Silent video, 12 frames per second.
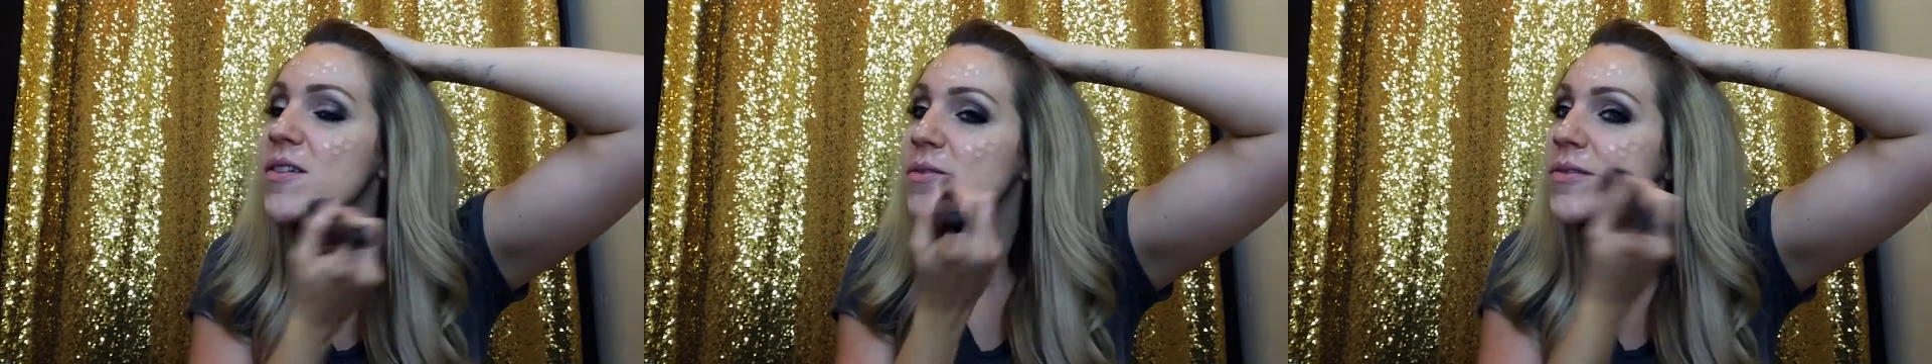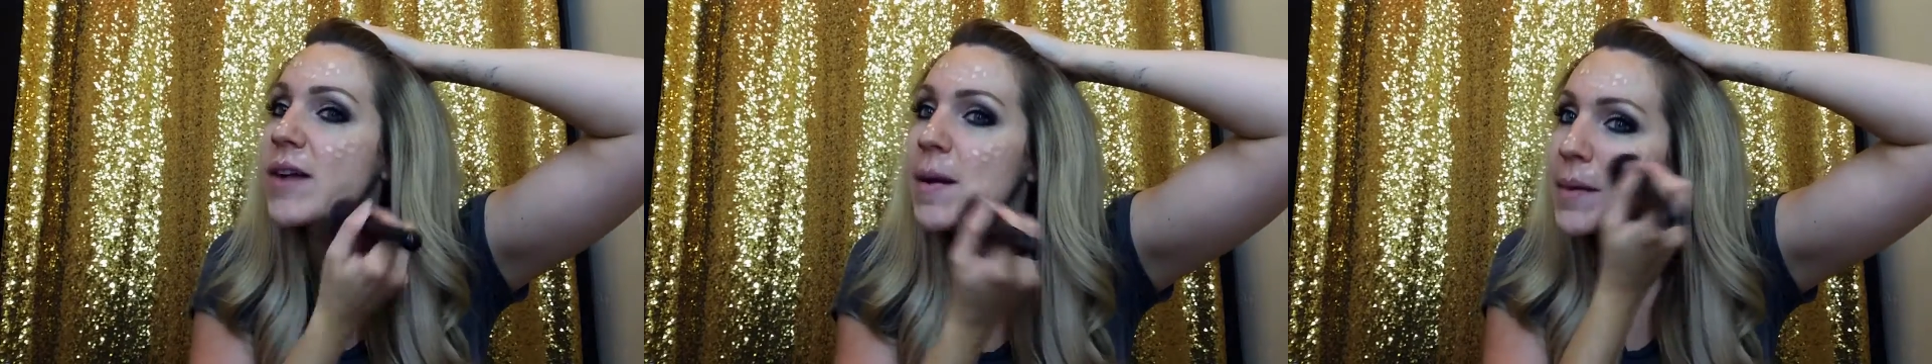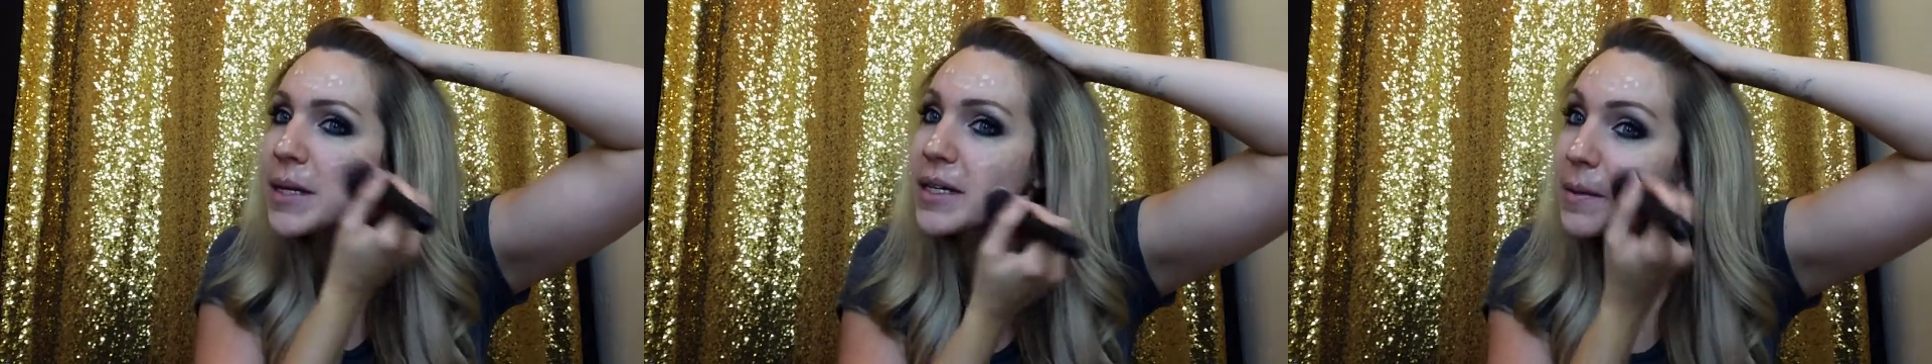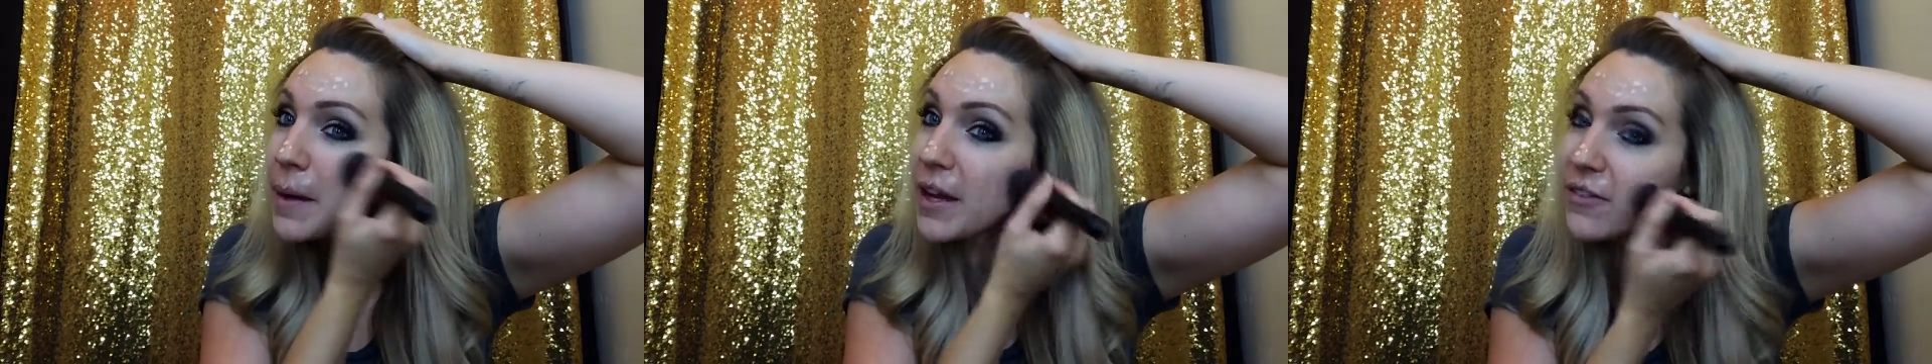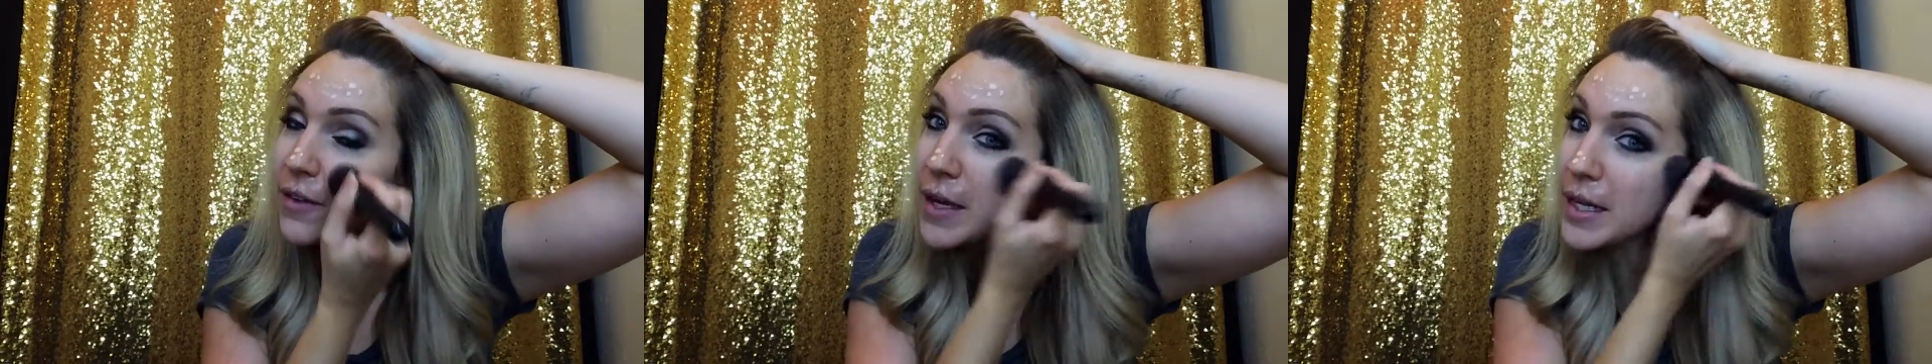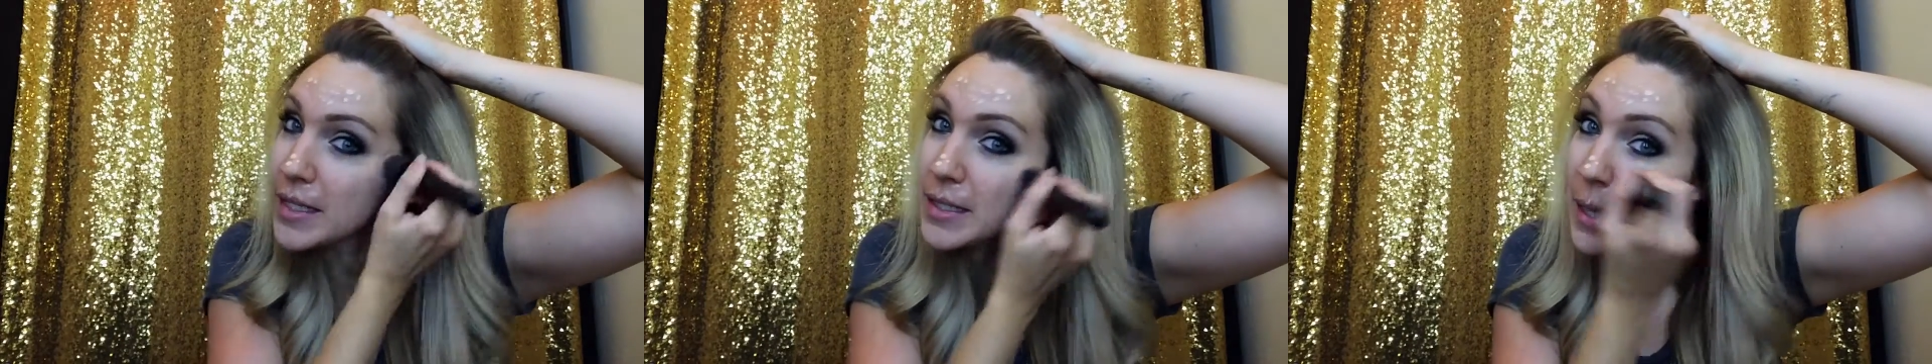rub it into my
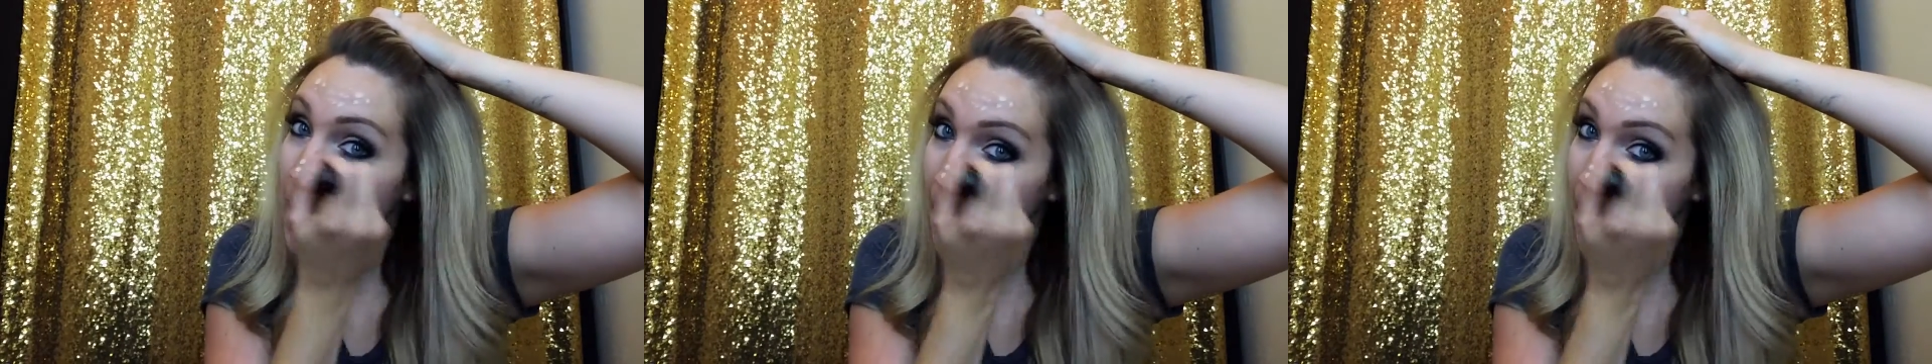face